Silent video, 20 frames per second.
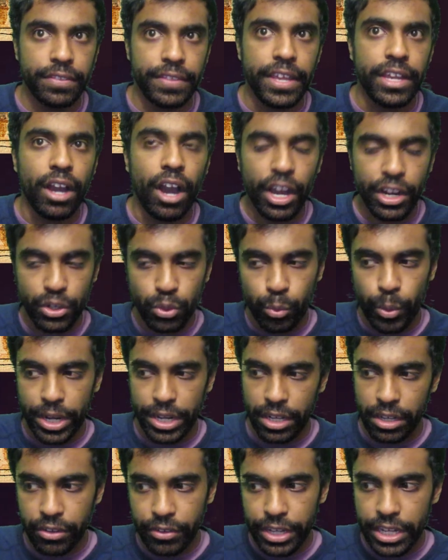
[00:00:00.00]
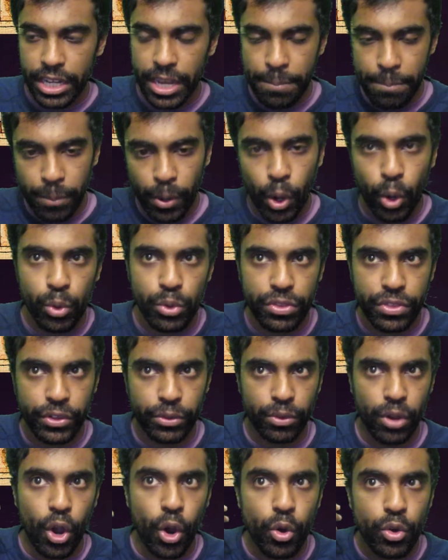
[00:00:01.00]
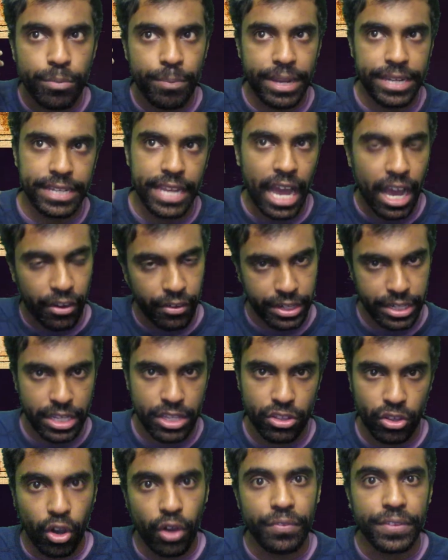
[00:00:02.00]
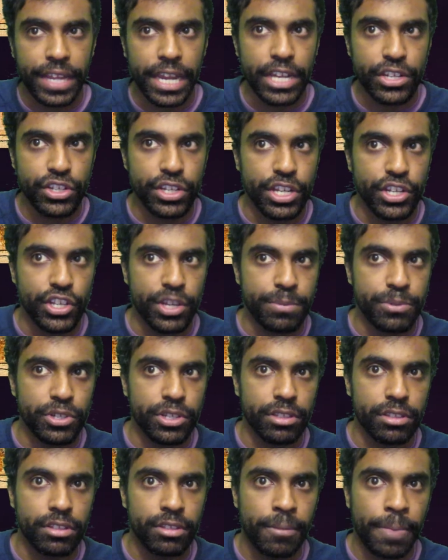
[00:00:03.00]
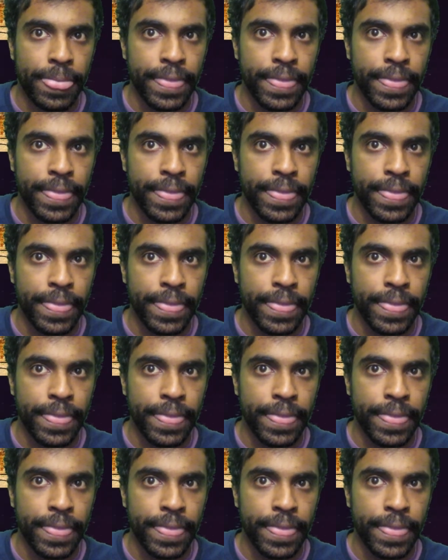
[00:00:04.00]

they unwittingly impose their own mentalities on the ancient Egyptians